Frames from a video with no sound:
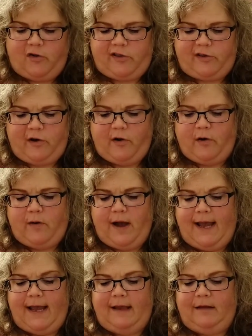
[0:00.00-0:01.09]
So
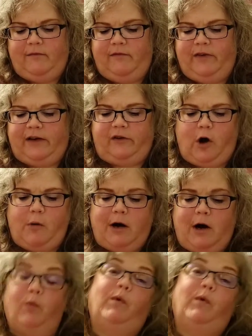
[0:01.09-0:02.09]
Victober